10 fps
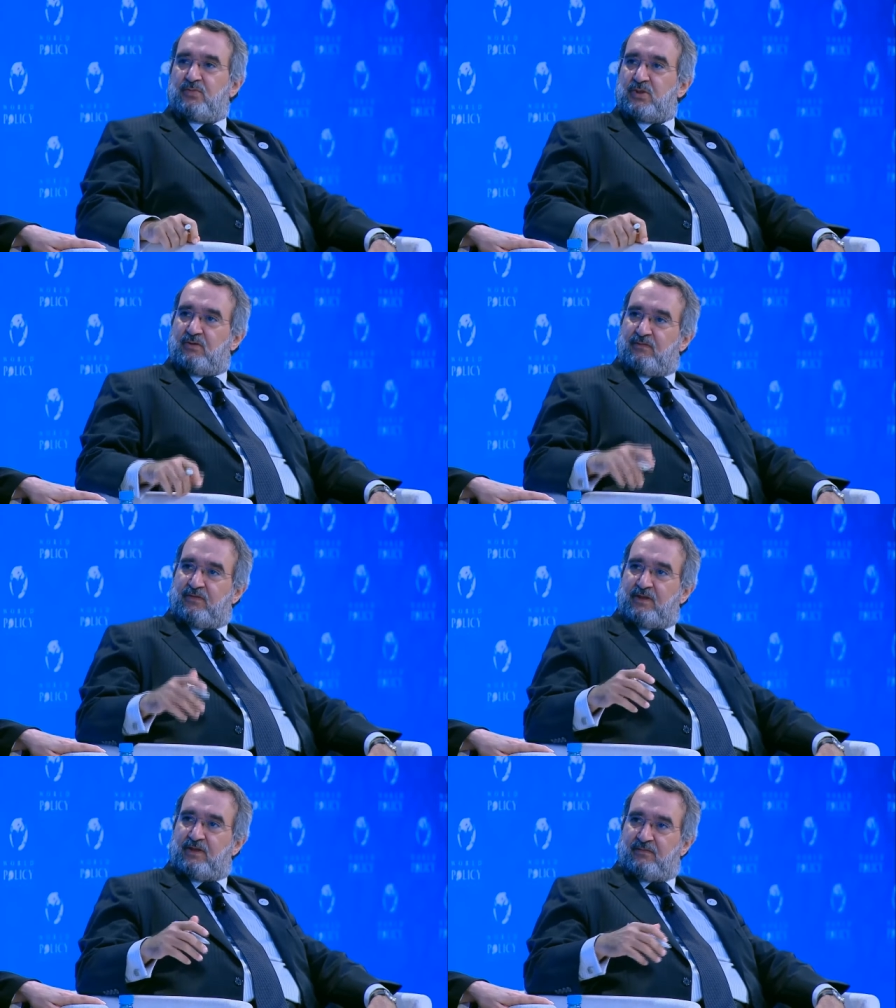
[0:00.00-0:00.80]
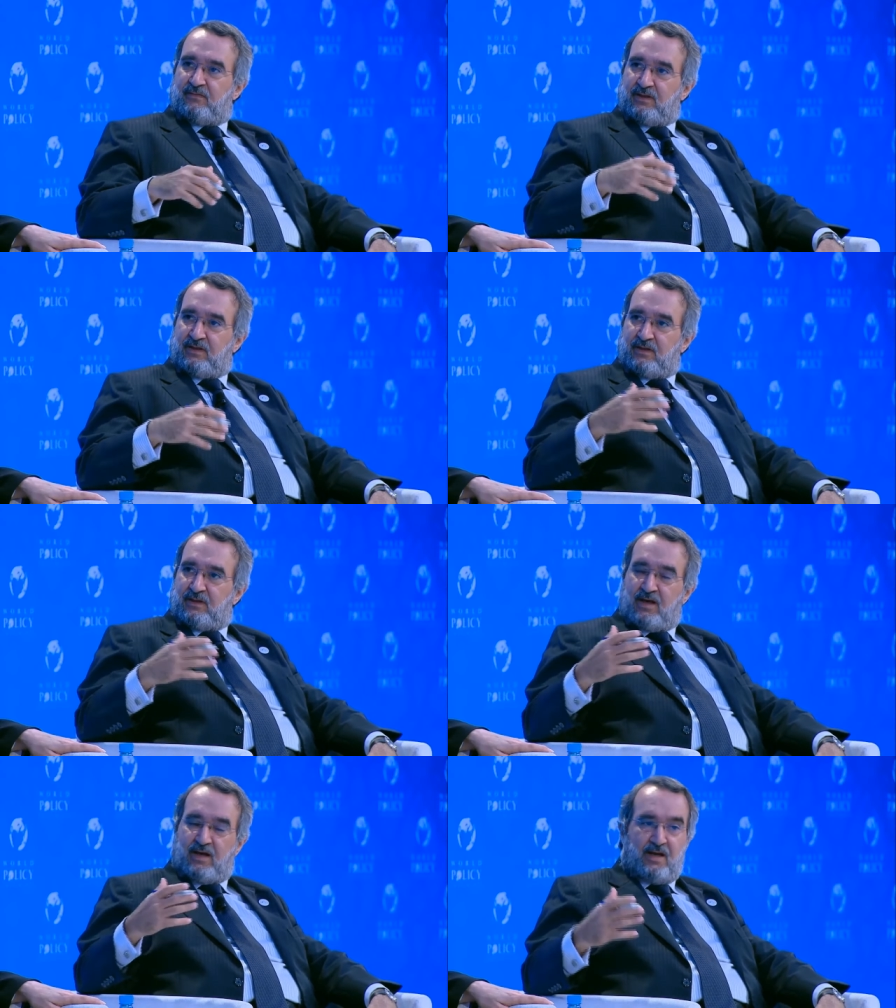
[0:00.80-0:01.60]
So if the
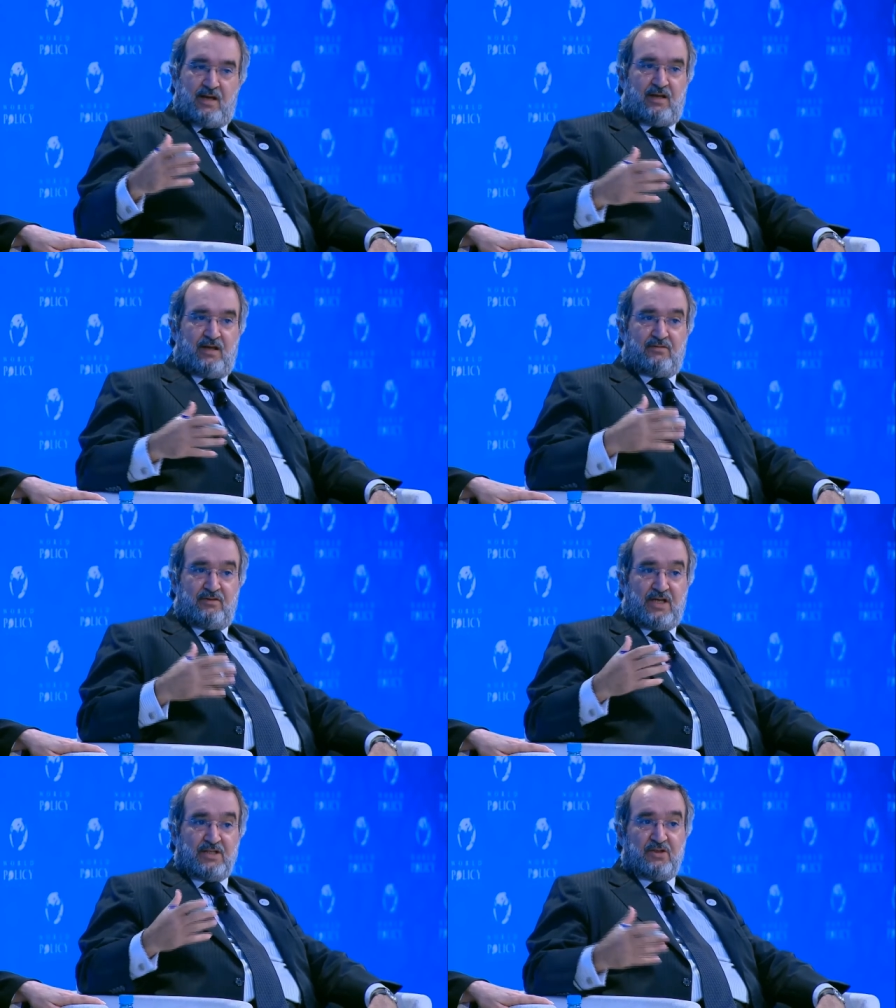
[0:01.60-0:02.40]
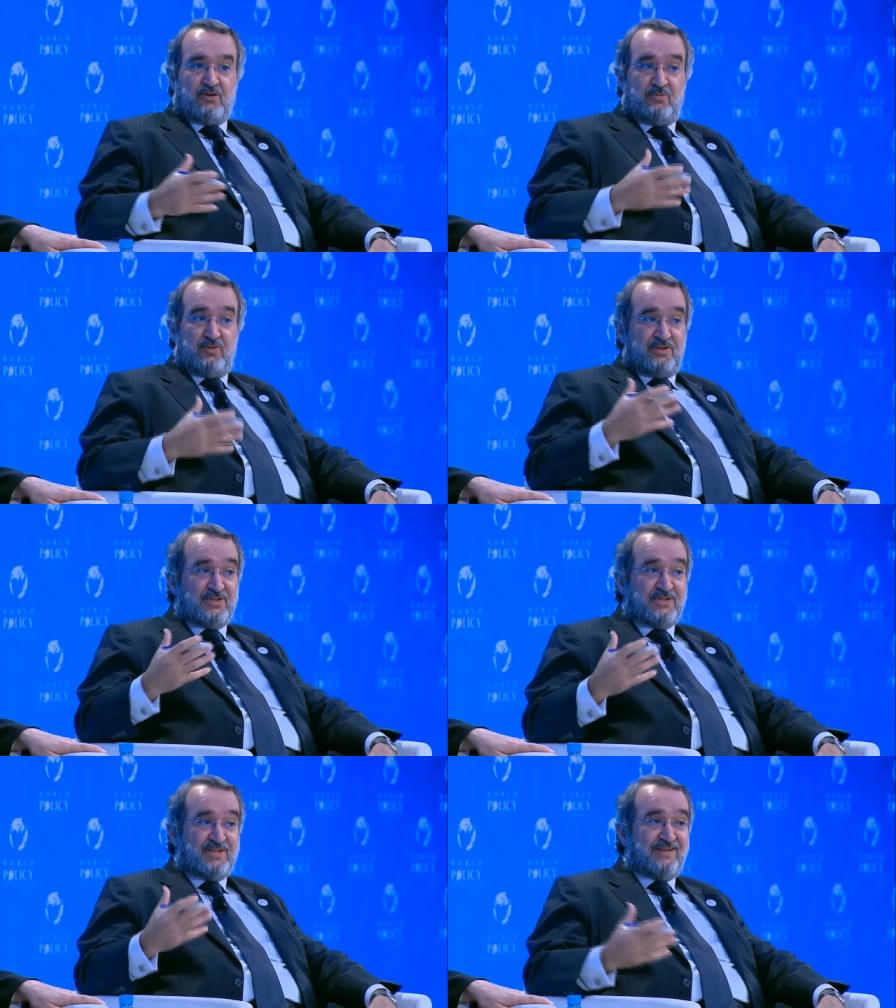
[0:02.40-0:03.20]
international community
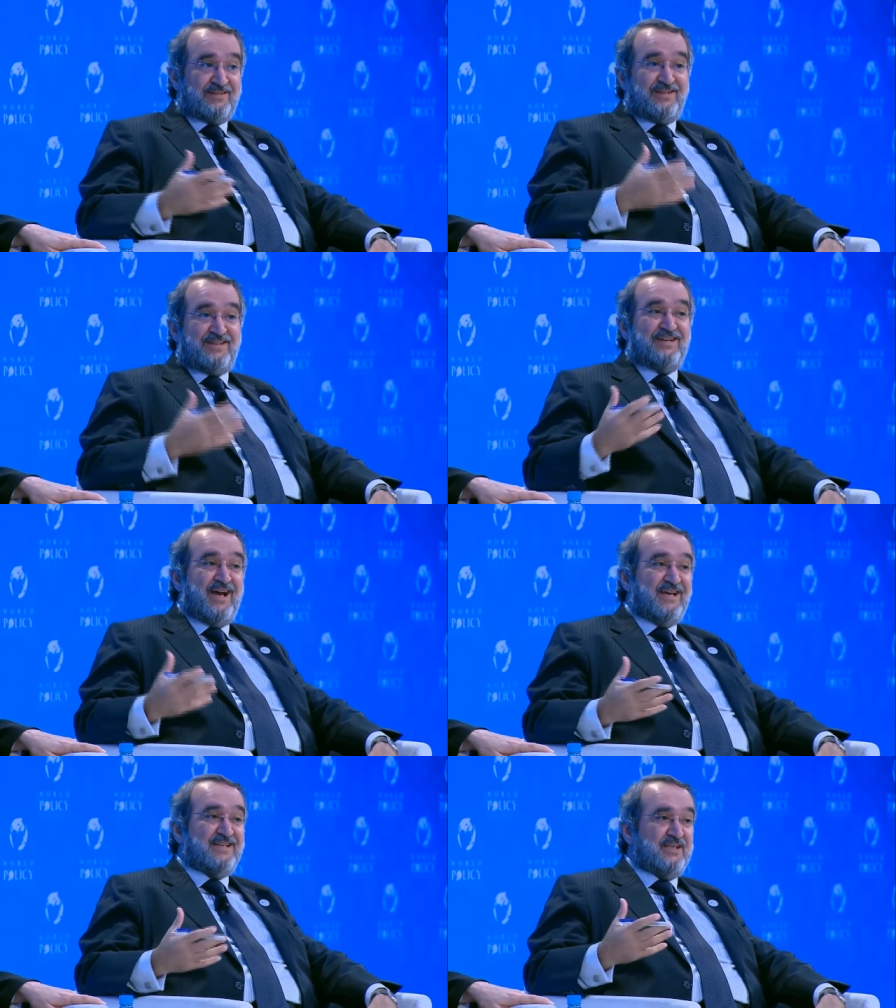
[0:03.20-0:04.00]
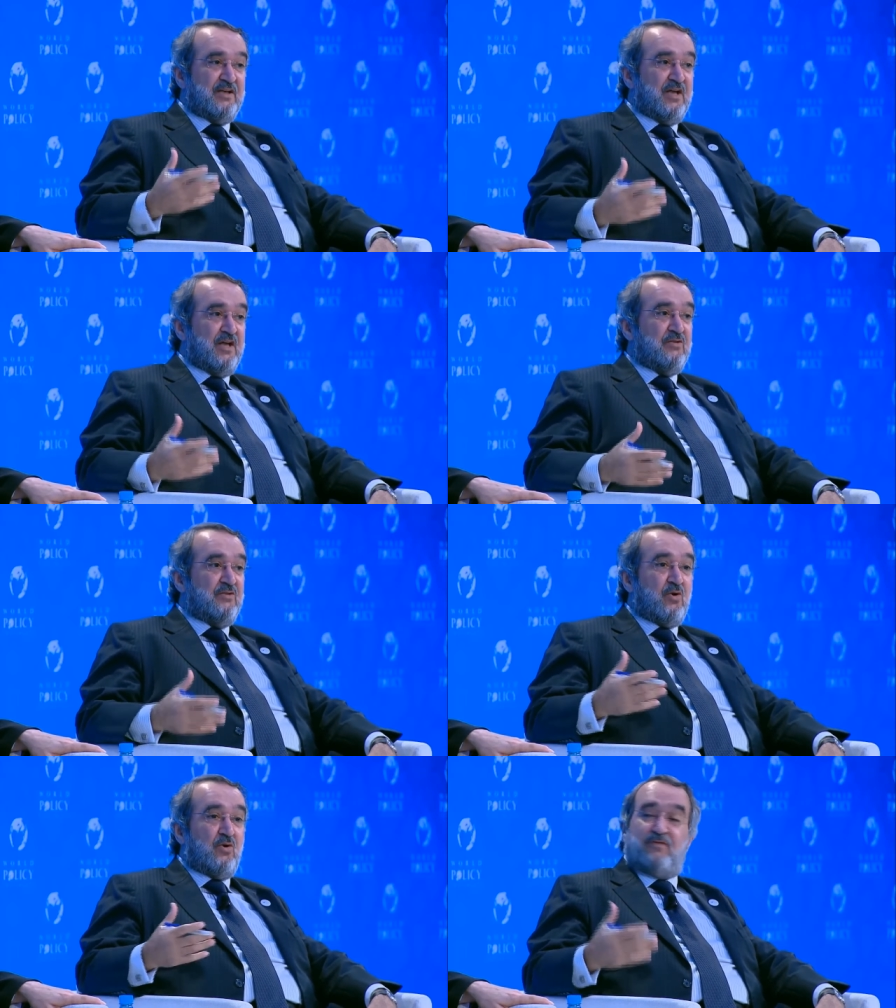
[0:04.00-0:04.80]
start recognizing the
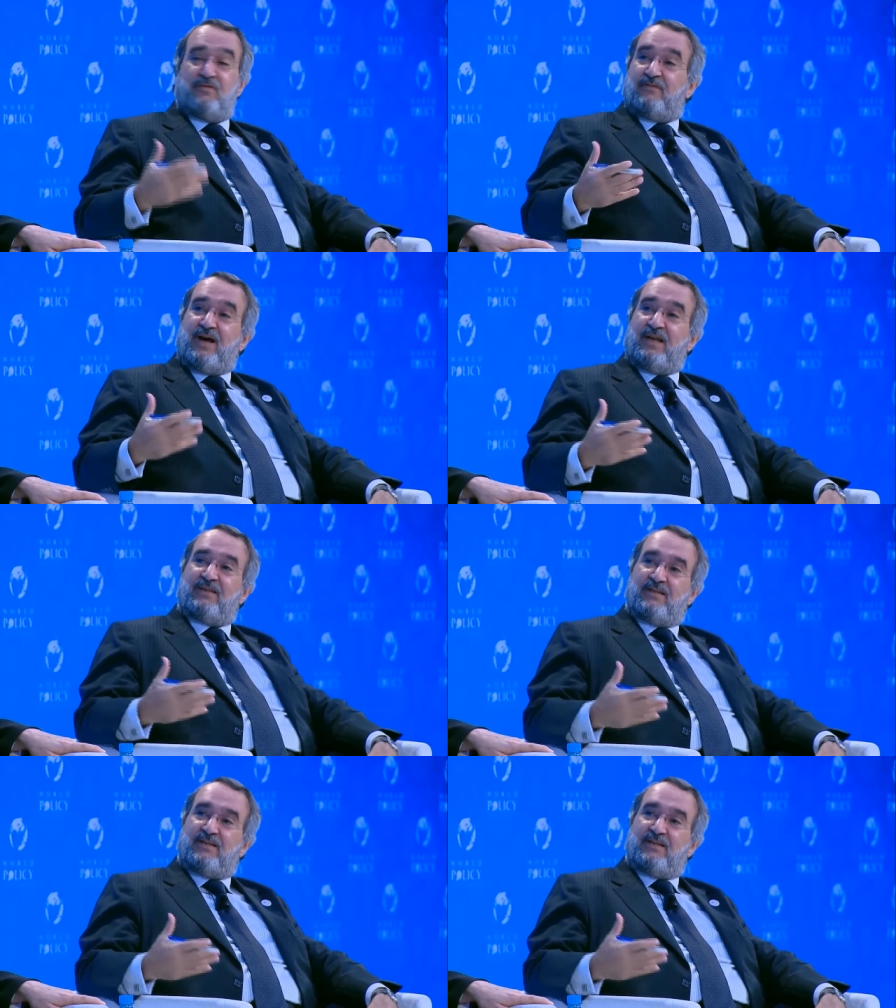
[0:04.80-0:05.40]
role of the violent